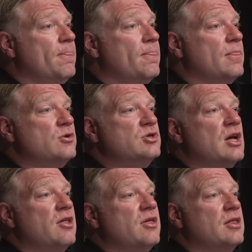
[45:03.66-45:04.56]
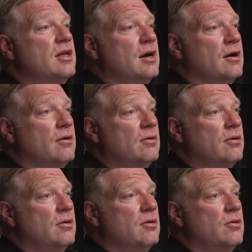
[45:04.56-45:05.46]
There's nothing there.
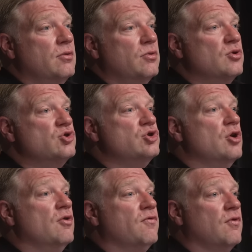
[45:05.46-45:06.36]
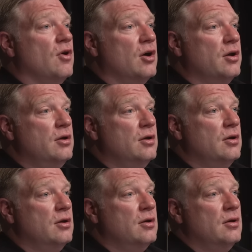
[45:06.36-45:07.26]
There's no fraud.
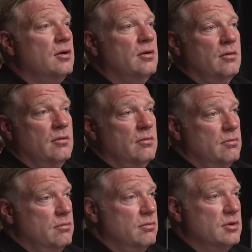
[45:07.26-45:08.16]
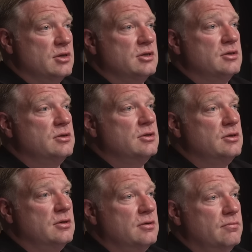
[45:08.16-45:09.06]
This
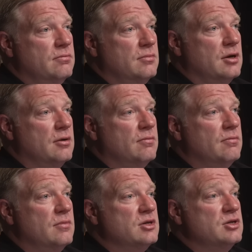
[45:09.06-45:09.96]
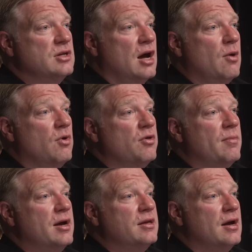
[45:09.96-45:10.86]
is you know, this is not worth
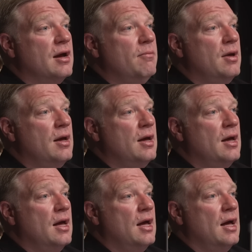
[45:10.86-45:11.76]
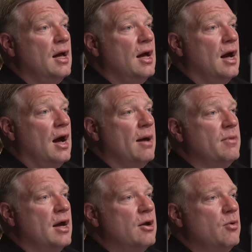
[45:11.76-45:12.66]
my time. I'm
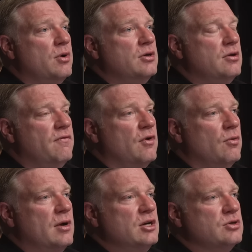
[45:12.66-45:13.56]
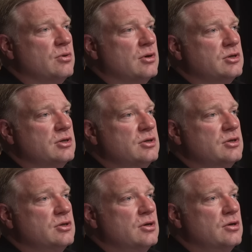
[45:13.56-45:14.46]
not going to devote
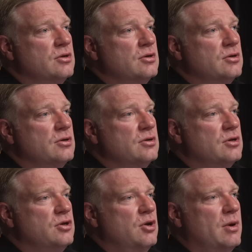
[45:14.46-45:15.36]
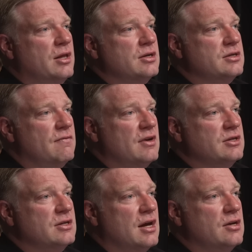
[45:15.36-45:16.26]
resources to doing this
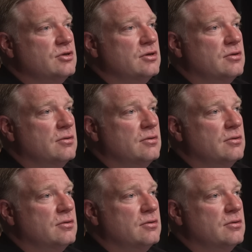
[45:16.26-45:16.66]
investigation.